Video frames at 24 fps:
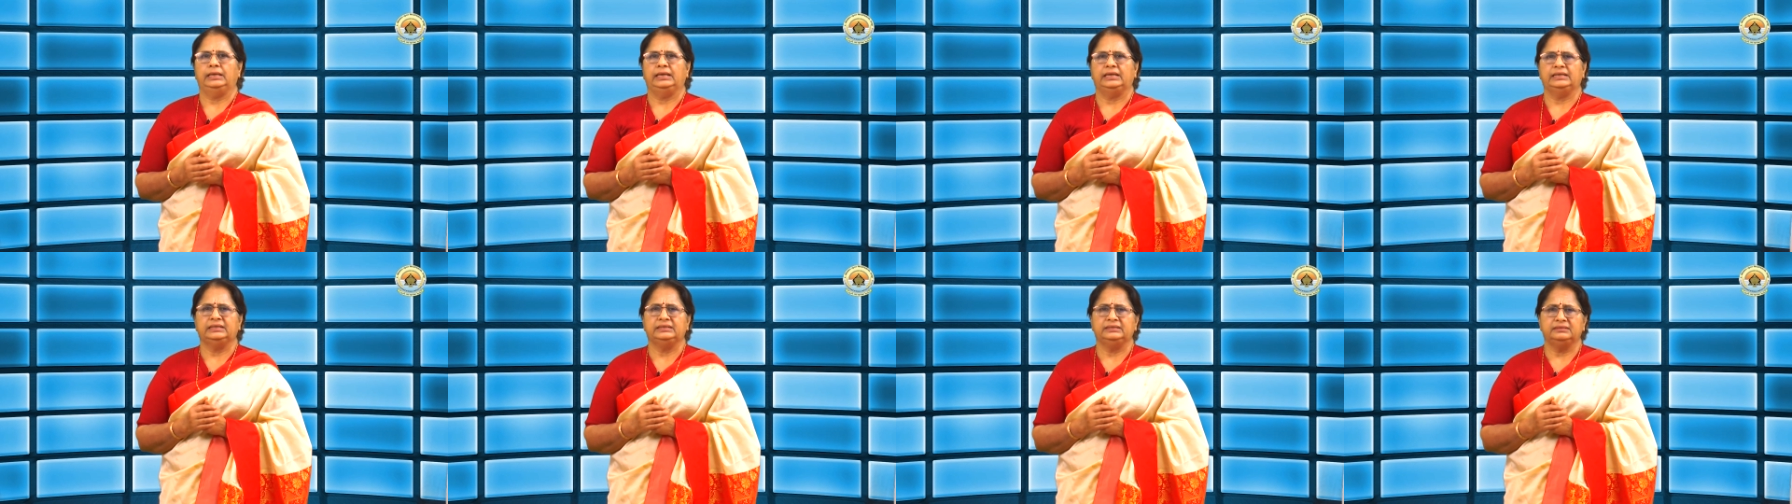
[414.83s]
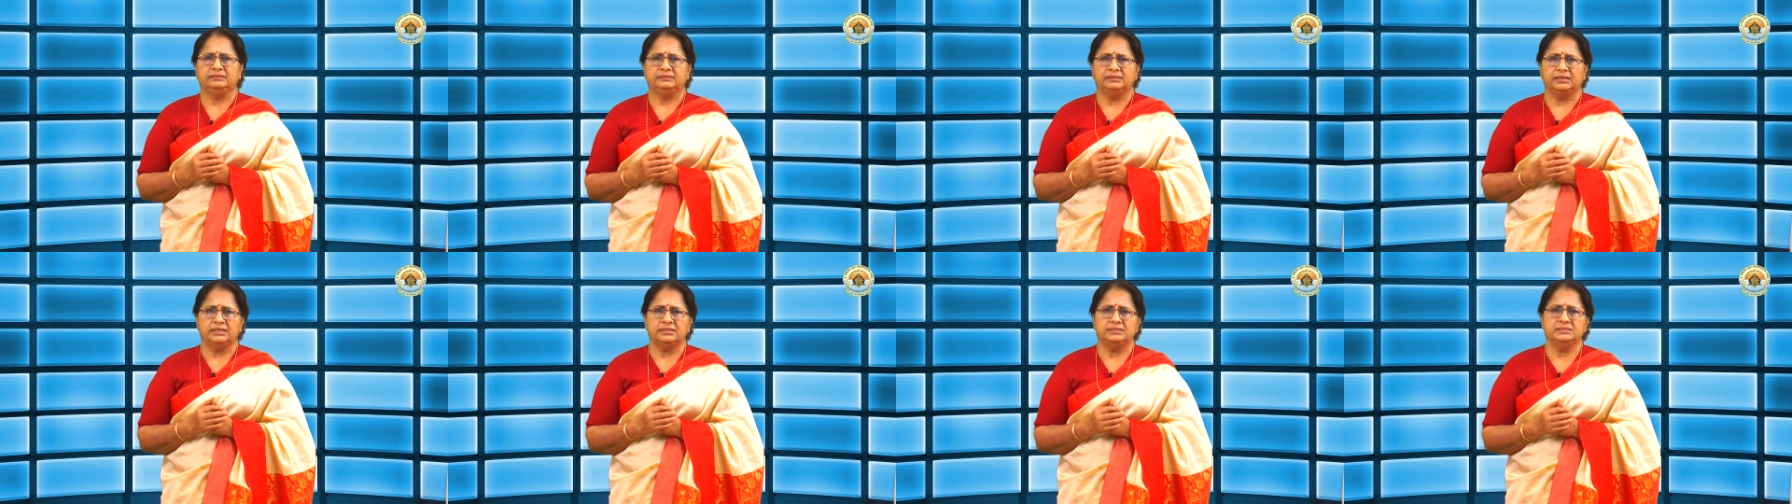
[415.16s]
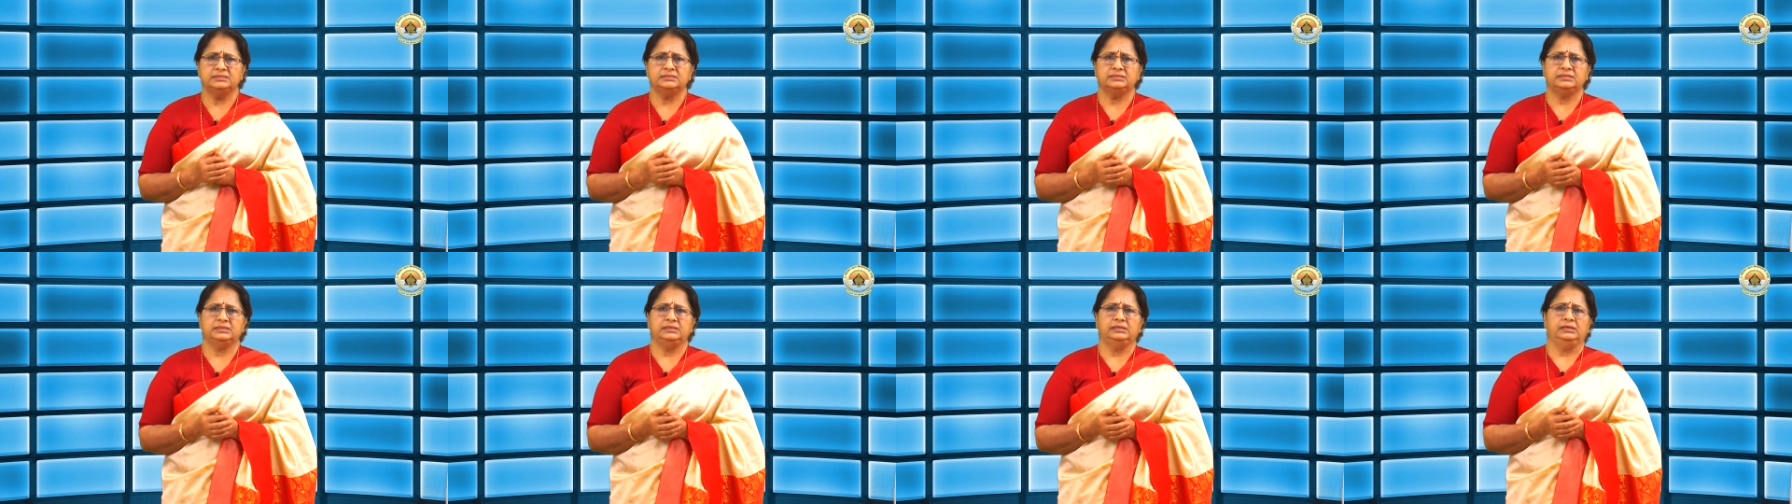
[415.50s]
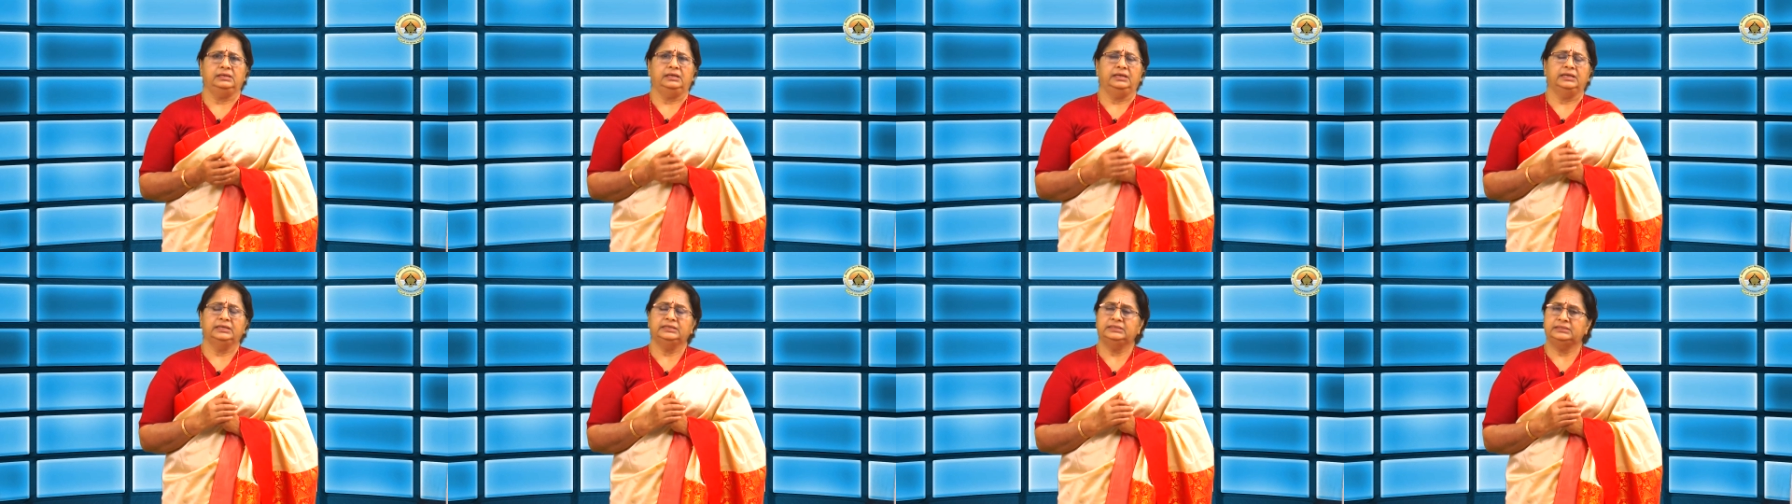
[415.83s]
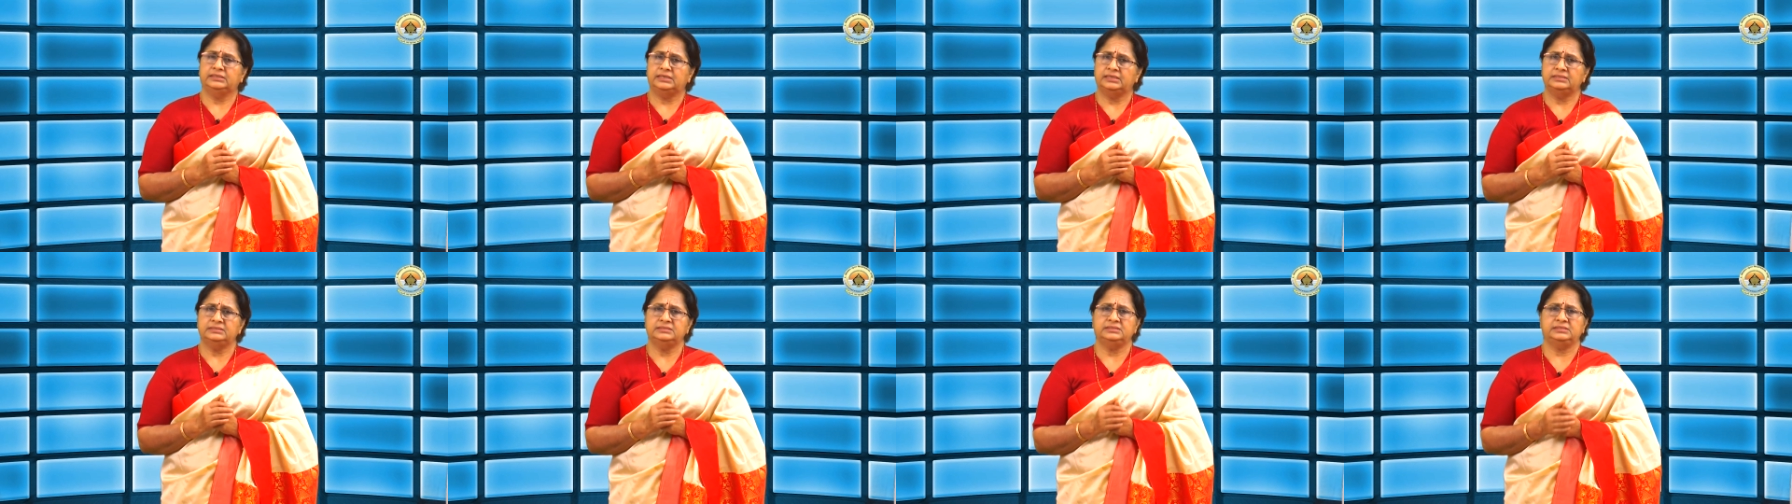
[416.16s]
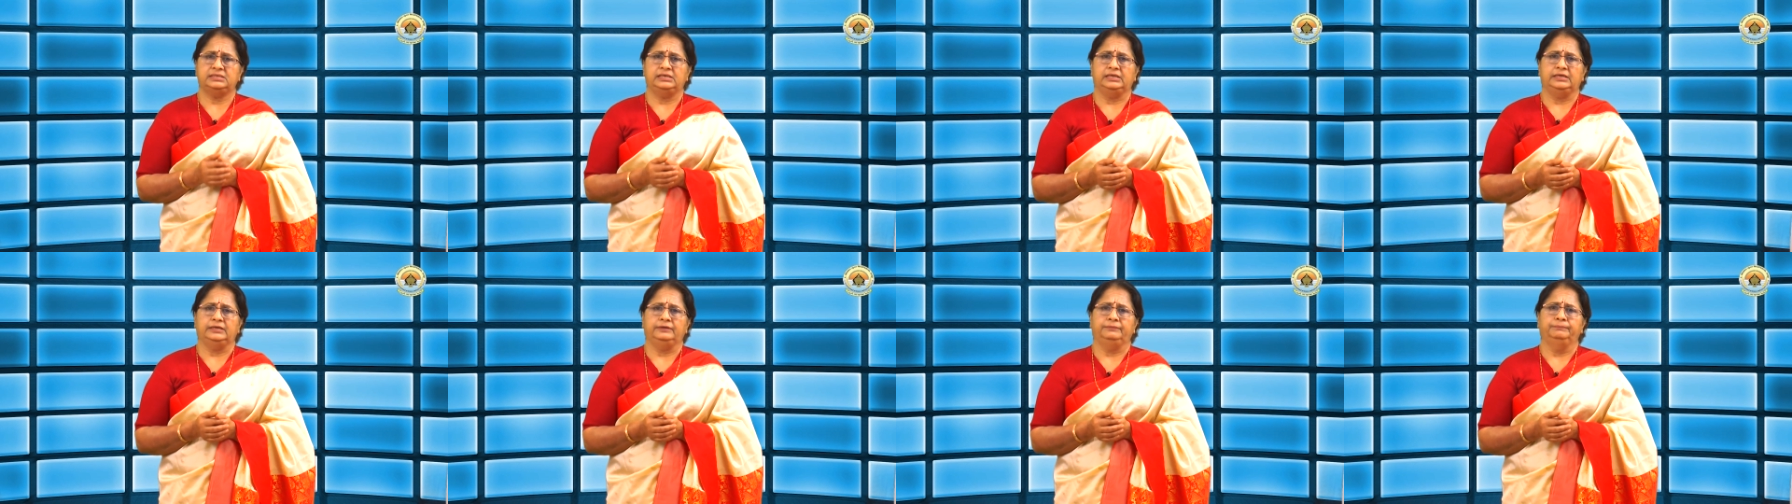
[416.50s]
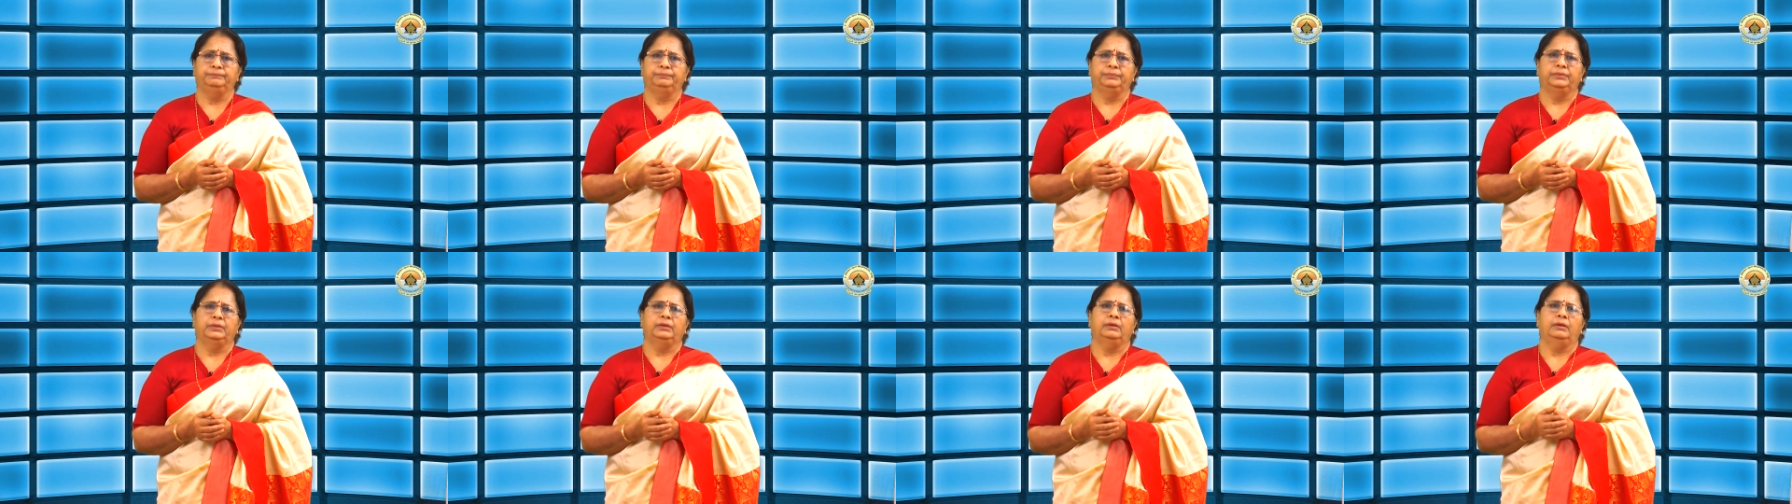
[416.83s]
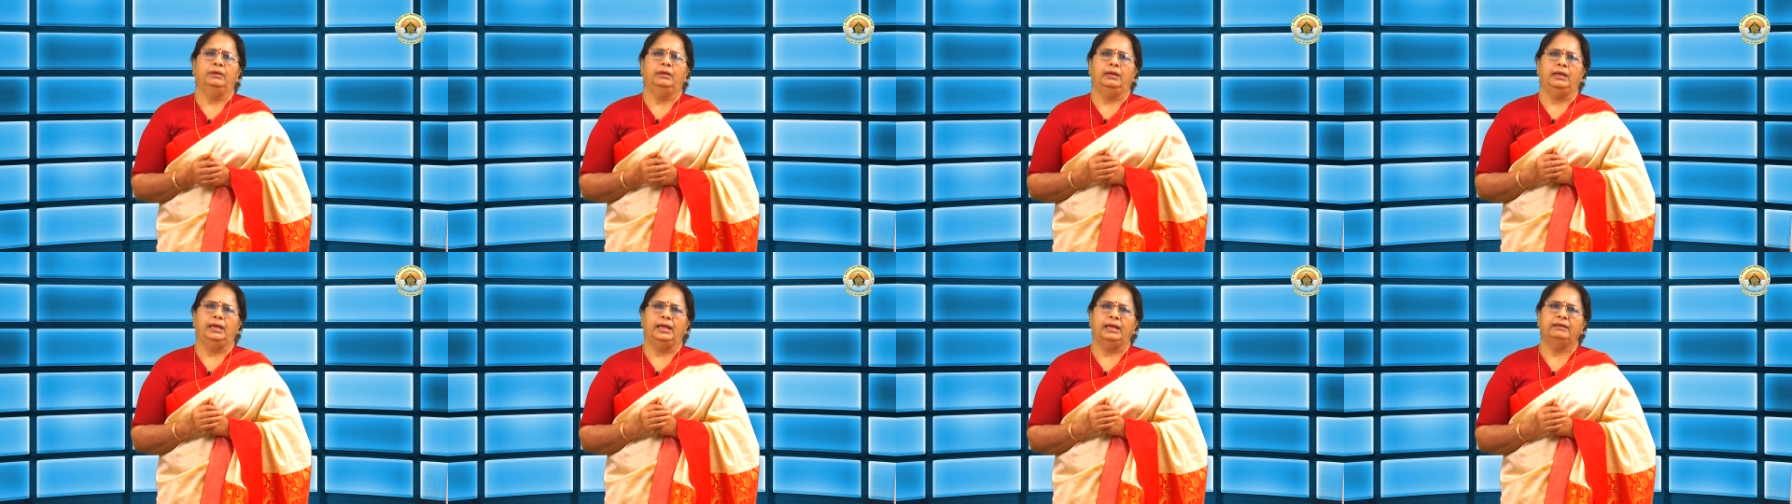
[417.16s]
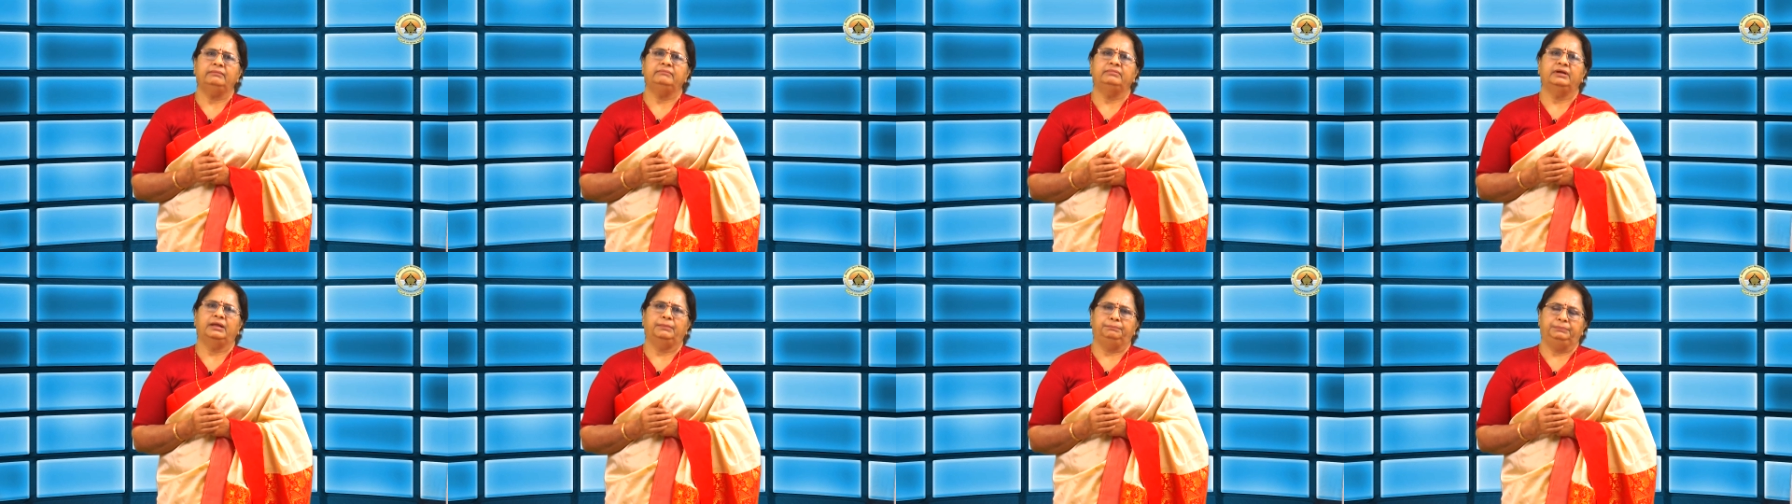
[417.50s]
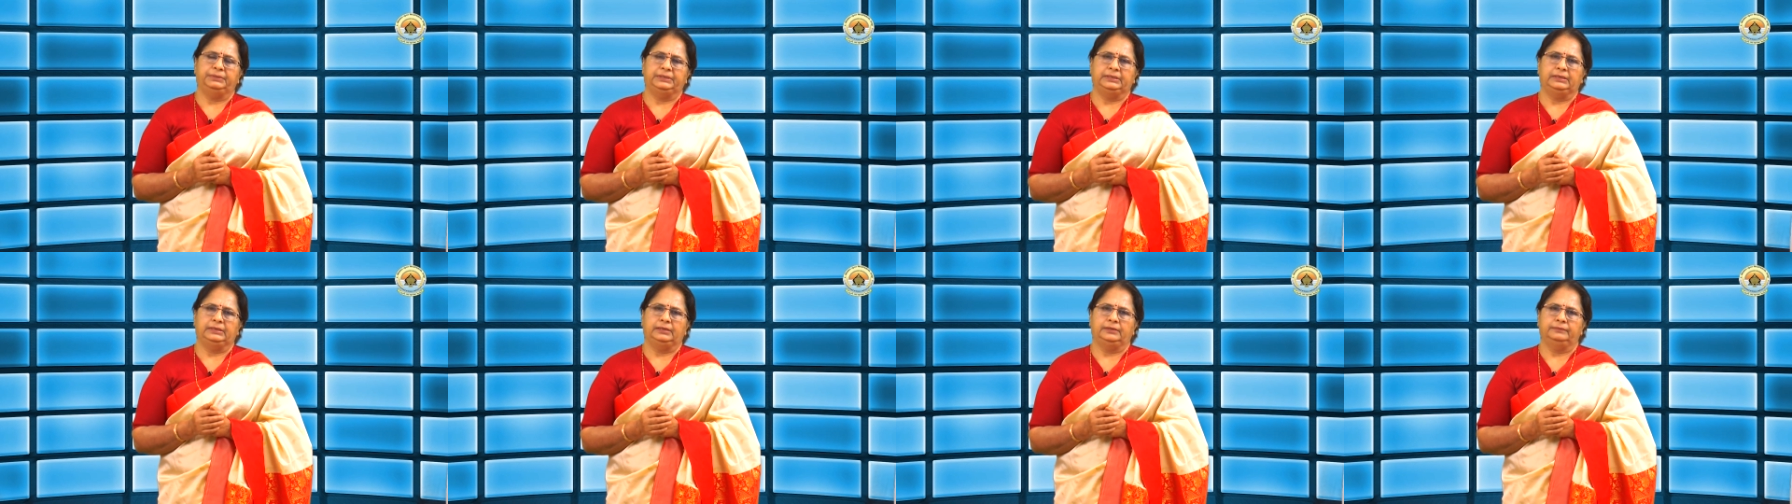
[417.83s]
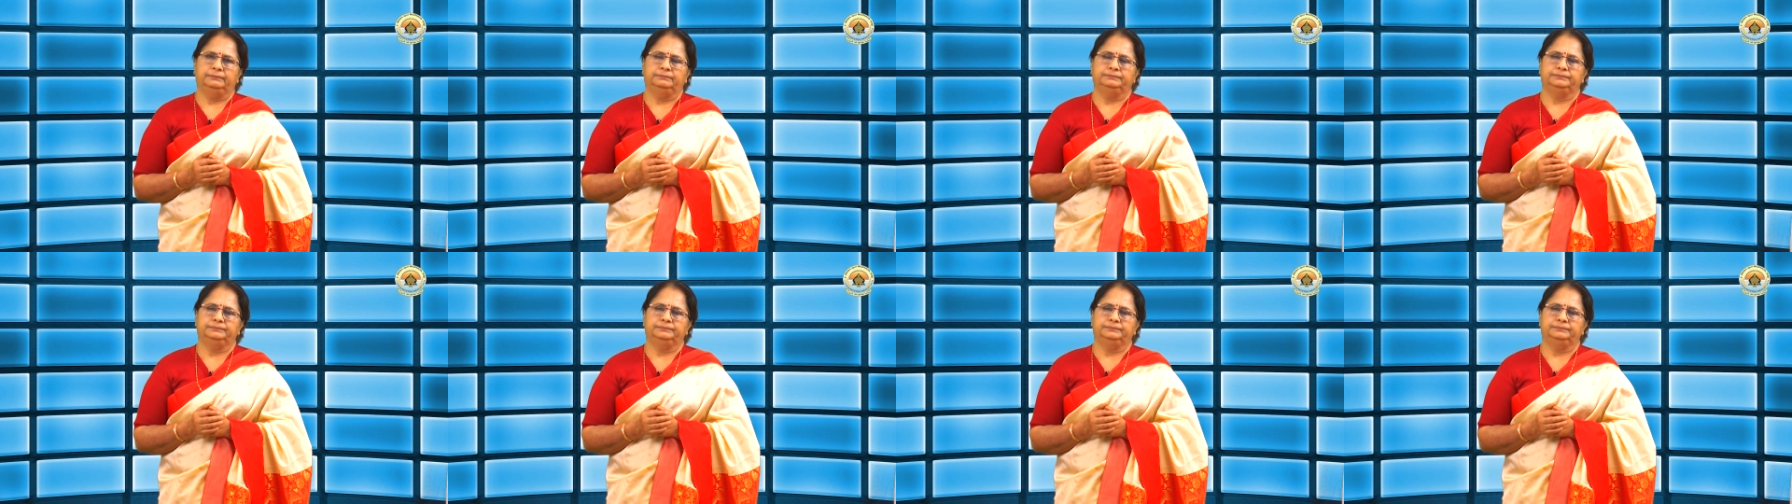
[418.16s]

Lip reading: intensely and rapidly.